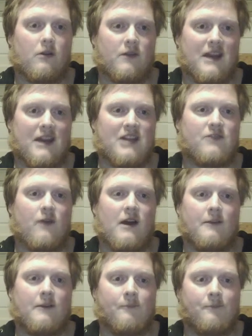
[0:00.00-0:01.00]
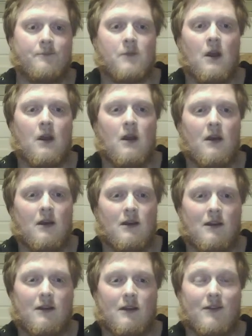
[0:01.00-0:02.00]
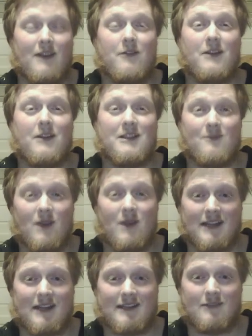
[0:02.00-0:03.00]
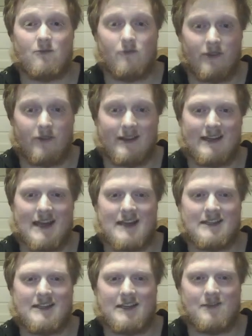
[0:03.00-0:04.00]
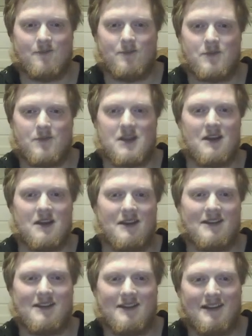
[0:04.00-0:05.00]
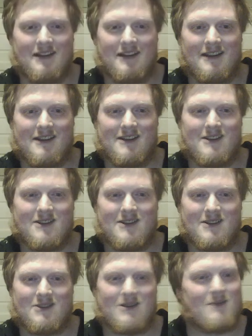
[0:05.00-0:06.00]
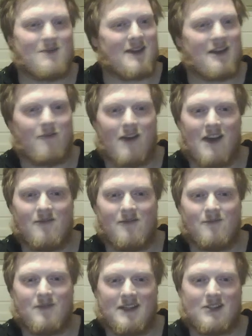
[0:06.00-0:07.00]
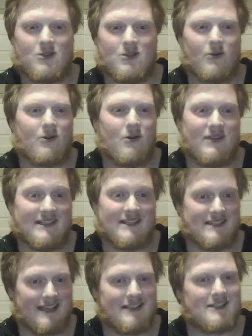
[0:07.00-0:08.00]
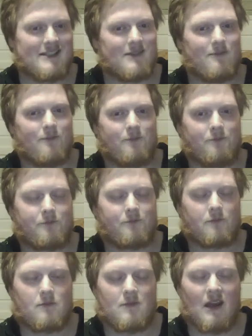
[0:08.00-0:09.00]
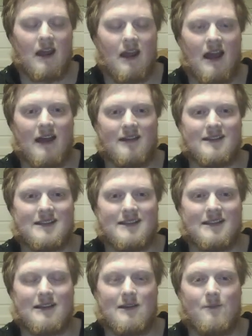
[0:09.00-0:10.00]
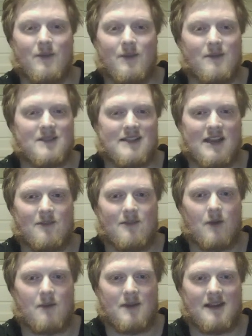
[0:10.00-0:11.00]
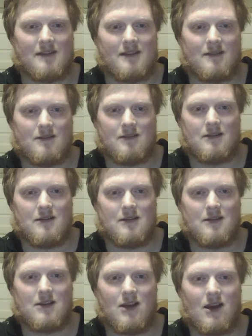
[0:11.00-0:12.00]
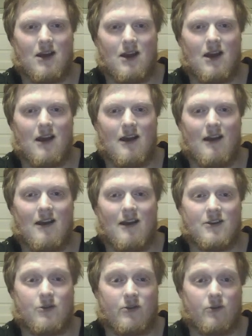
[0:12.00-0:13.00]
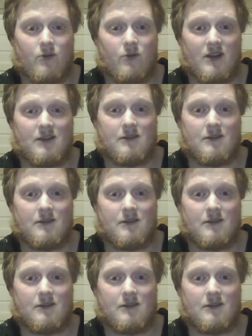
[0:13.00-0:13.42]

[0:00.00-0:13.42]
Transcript: the h-file, then things might get really nasty. So I played f5. He took on e6, and a big mistake by me. I took the queen.